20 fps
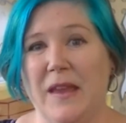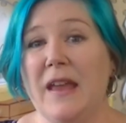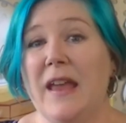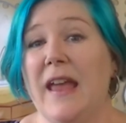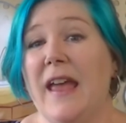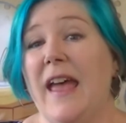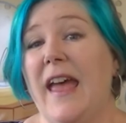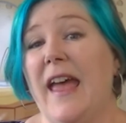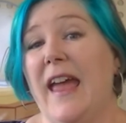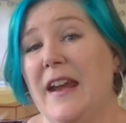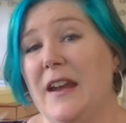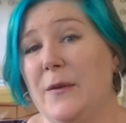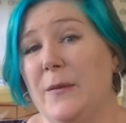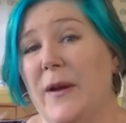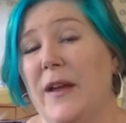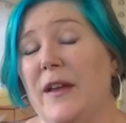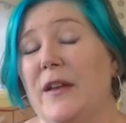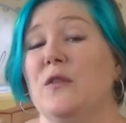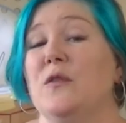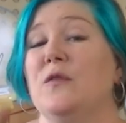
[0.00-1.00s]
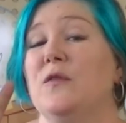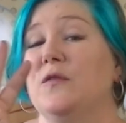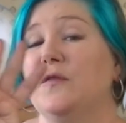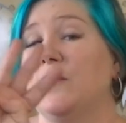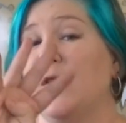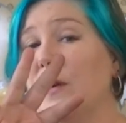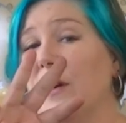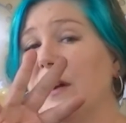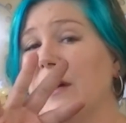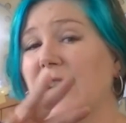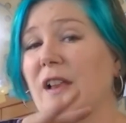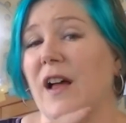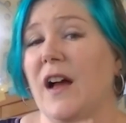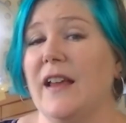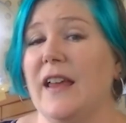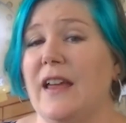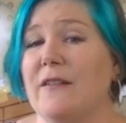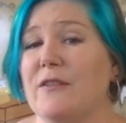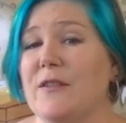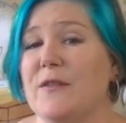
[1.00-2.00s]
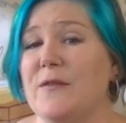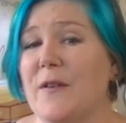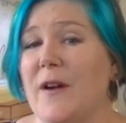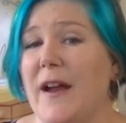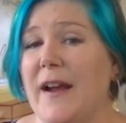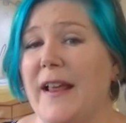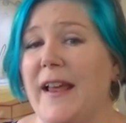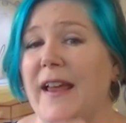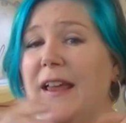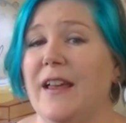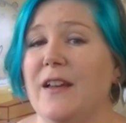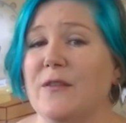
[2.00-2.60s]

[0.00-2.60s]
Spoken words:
Anyway, 4 o'clock every Friday